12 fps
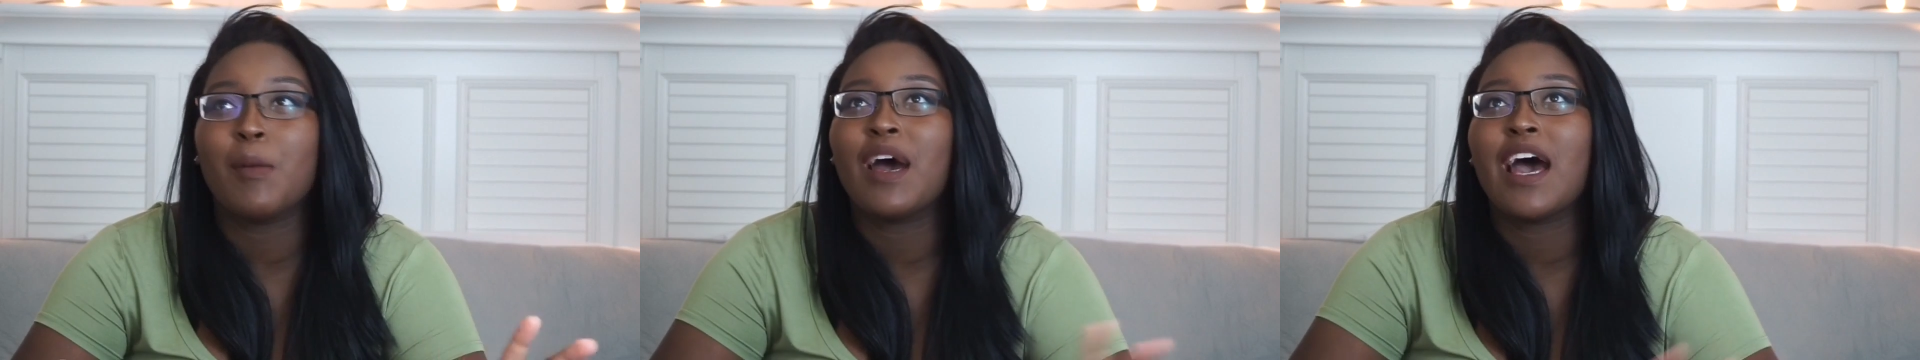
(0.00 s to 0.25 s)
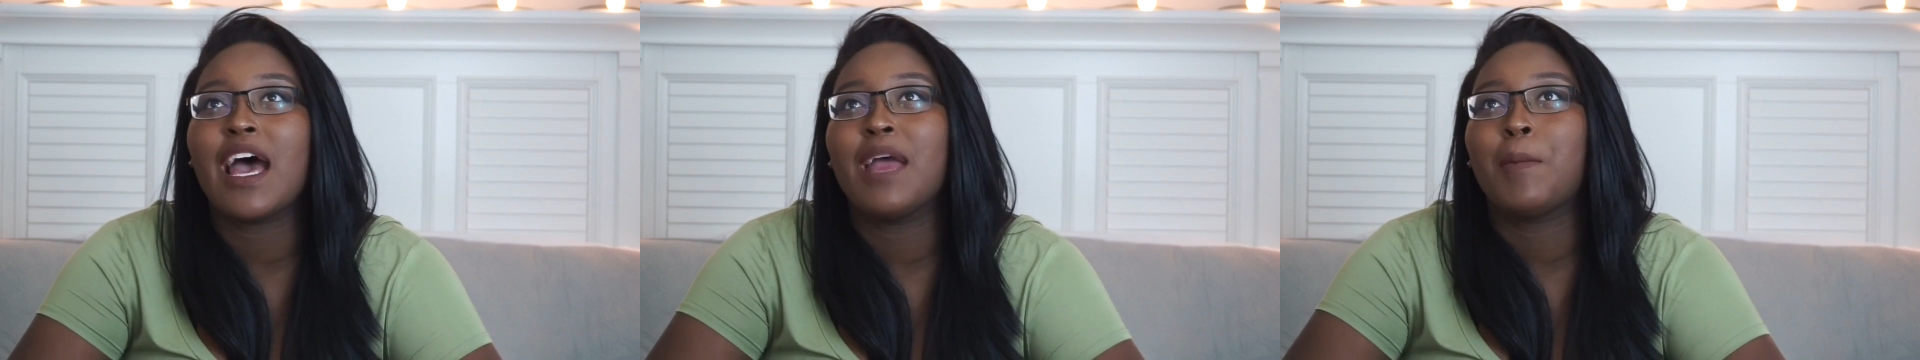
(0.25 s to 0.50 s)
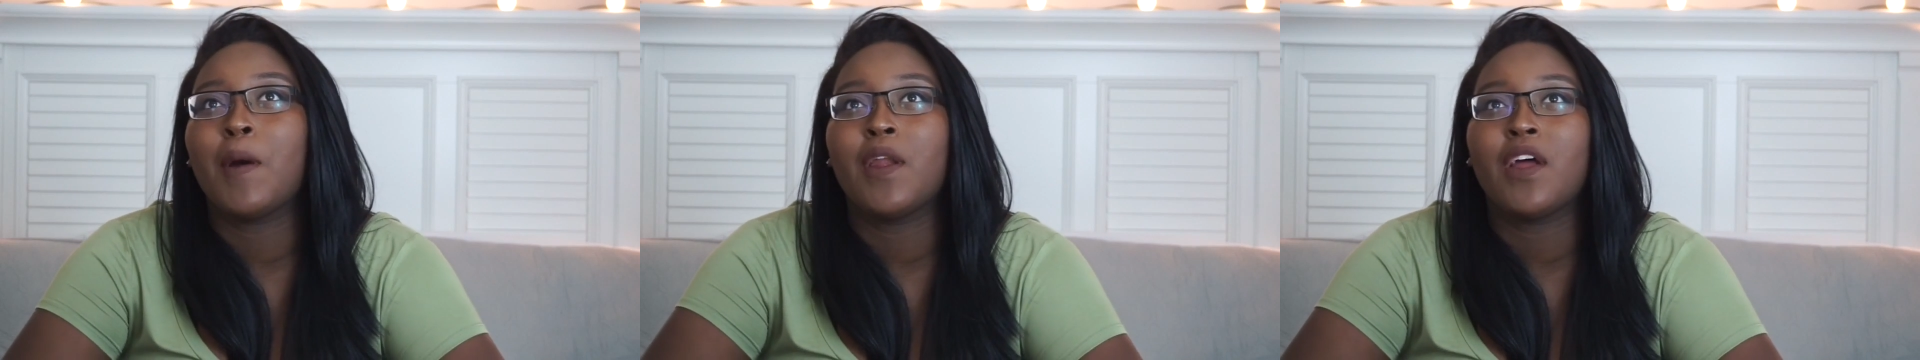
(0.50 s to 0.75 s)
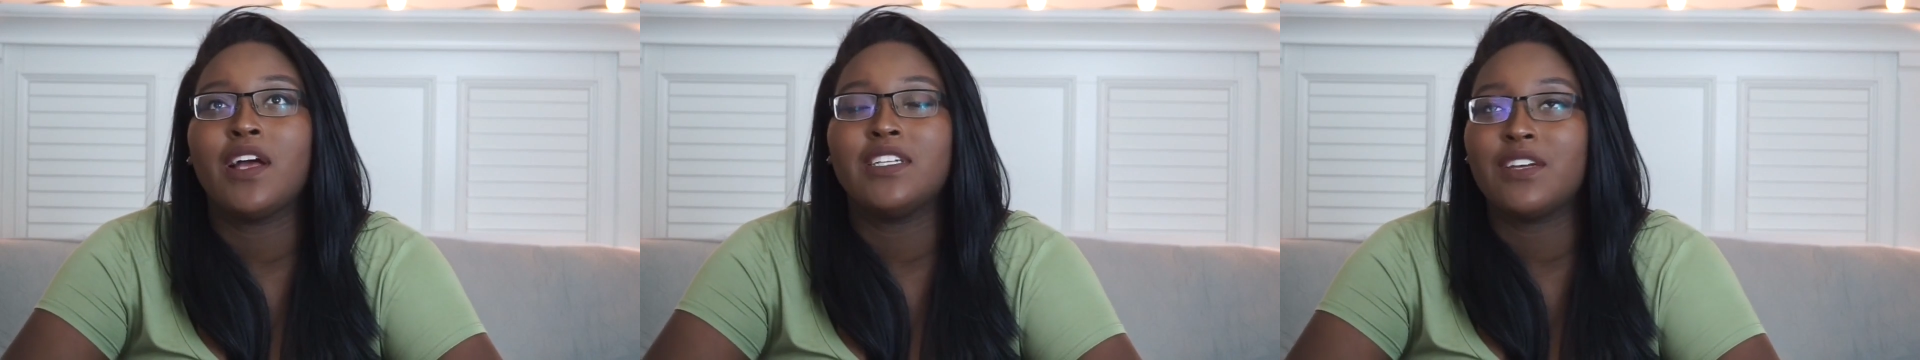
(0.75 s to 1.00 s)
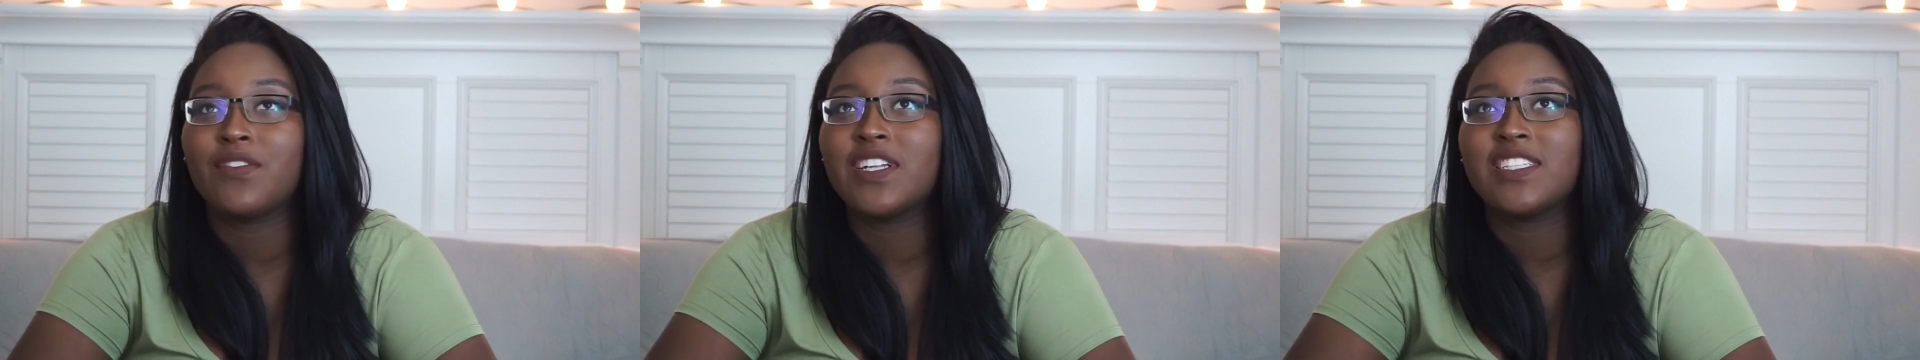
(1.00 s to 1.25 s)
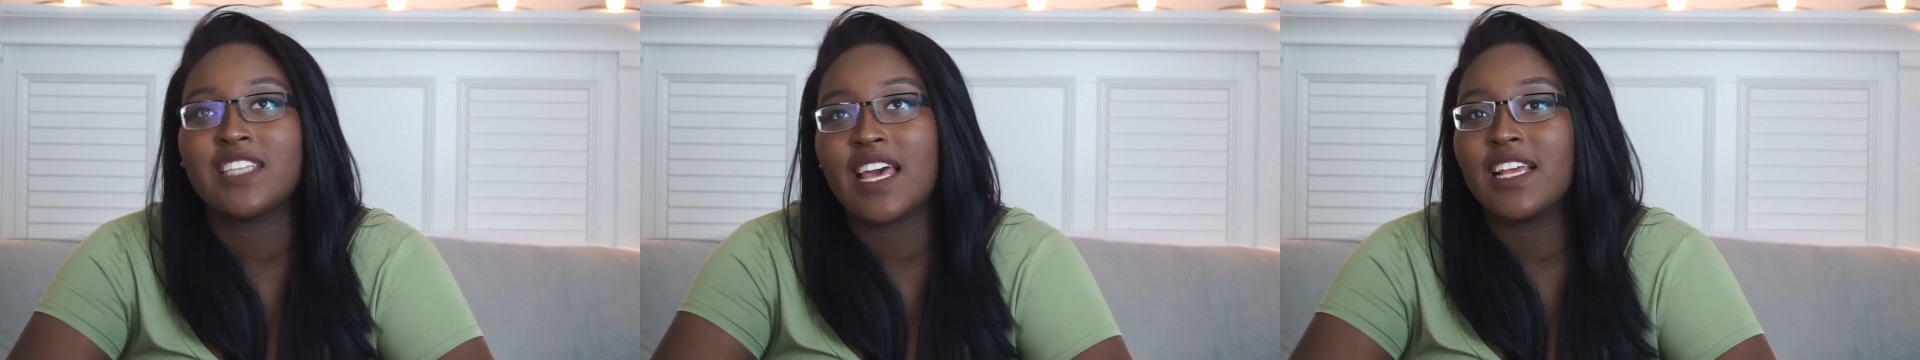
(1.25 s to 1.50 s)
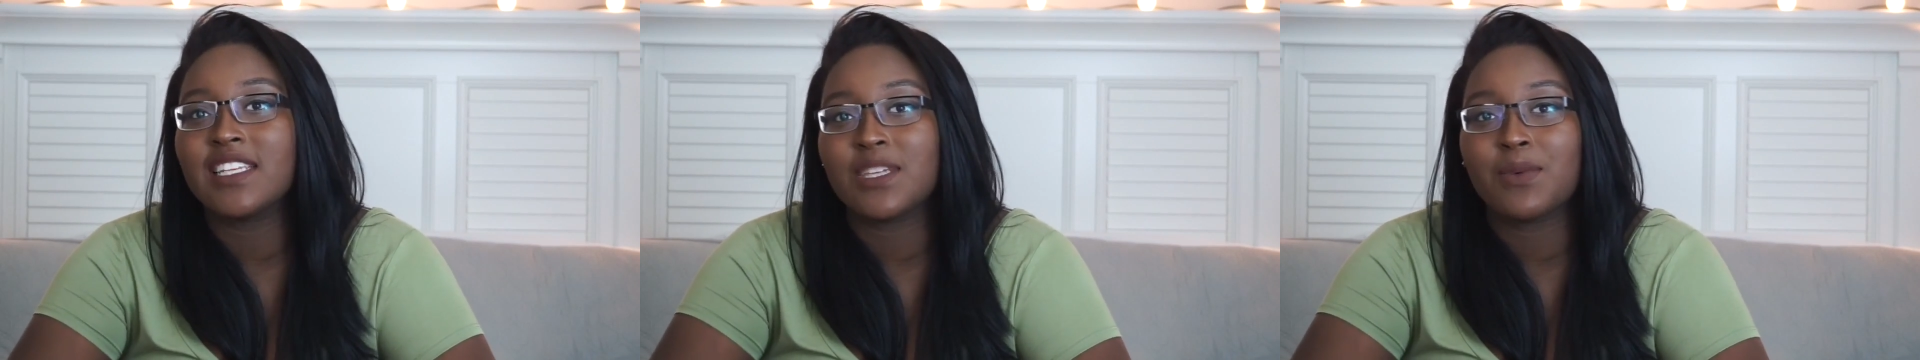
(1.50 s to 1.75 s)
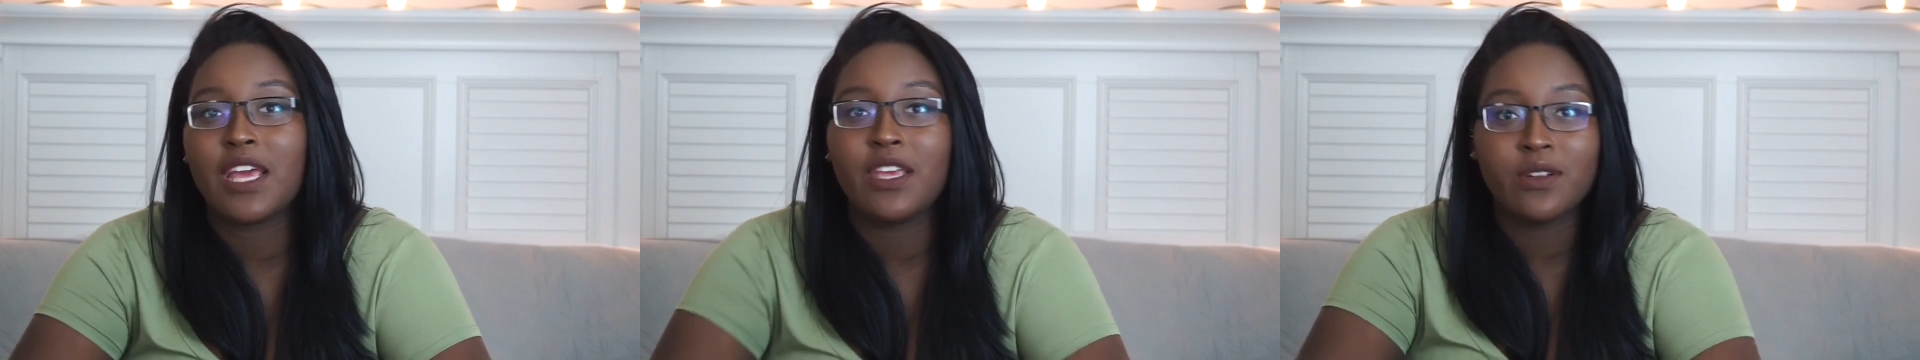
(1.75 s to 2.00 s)
but I put it on different settings
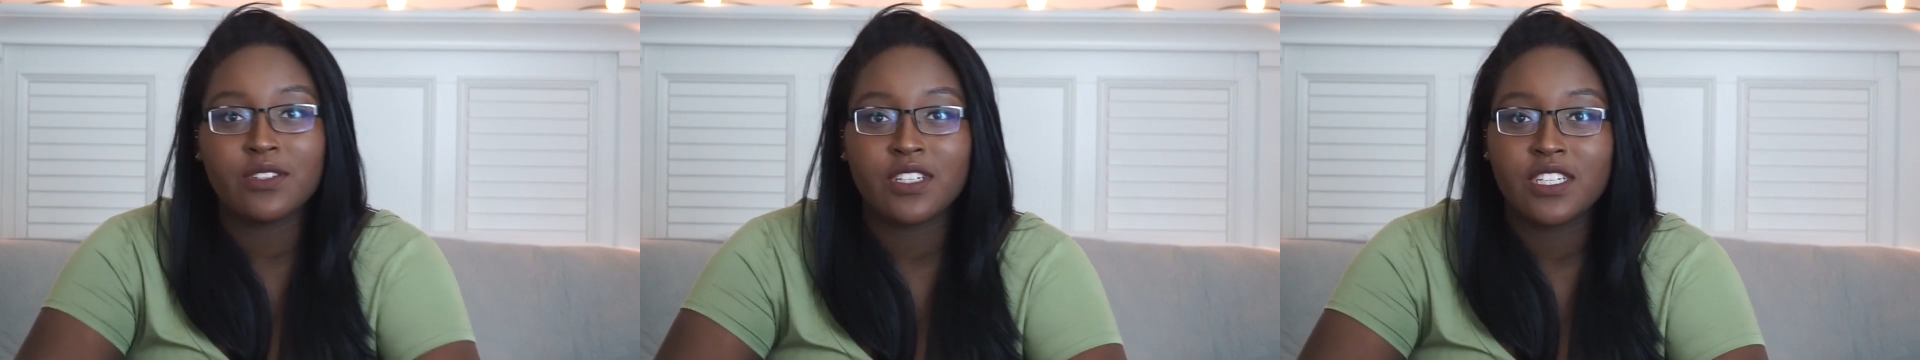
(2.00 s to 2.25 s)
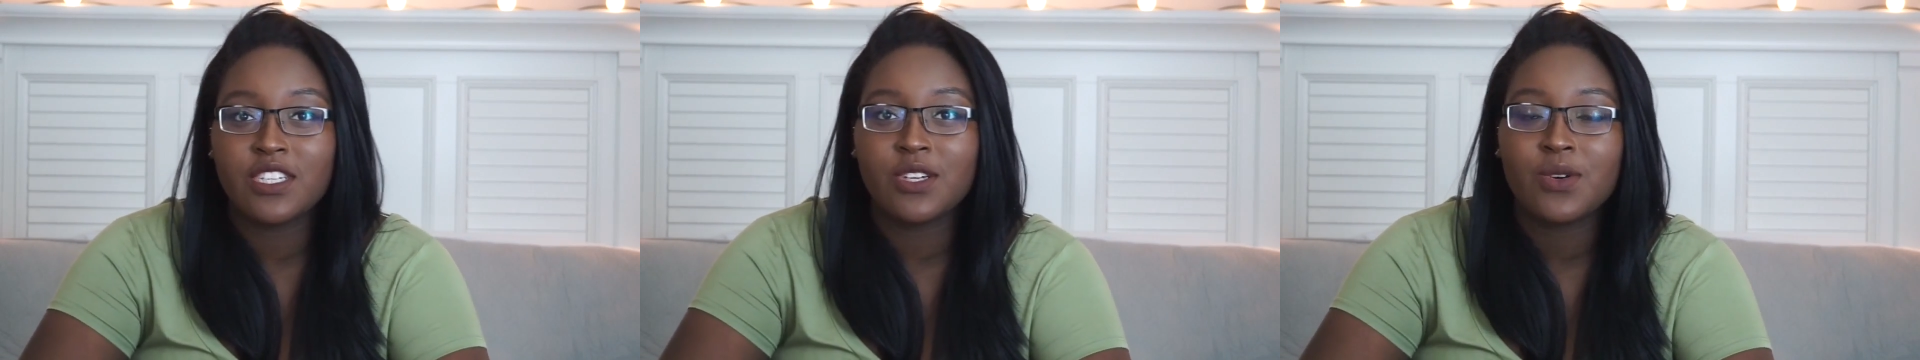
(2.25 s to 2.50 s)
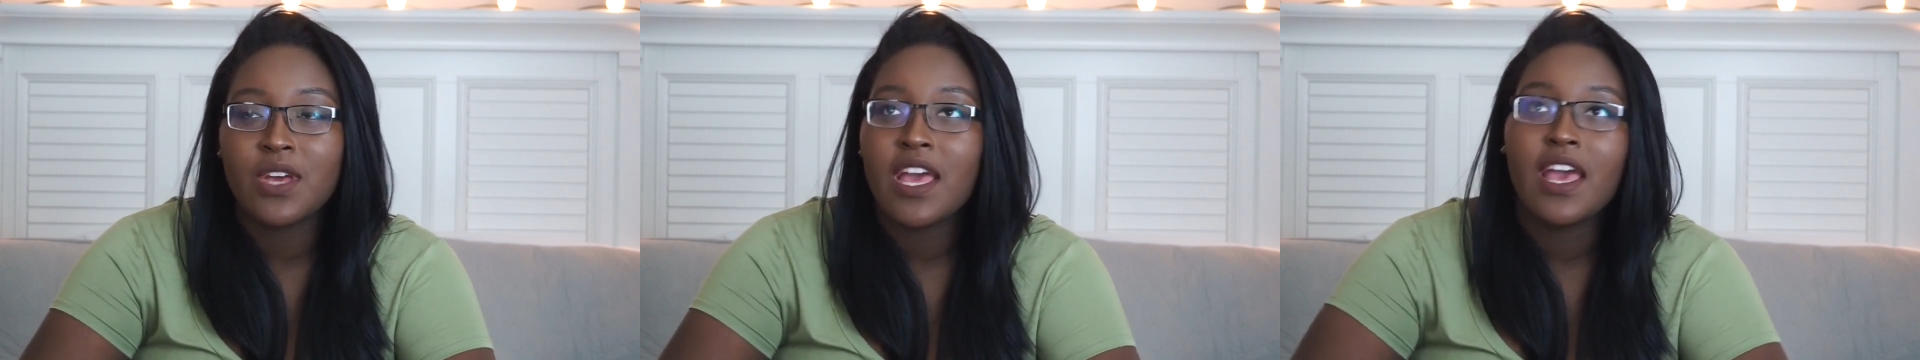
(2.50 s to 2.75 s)
than what I usually do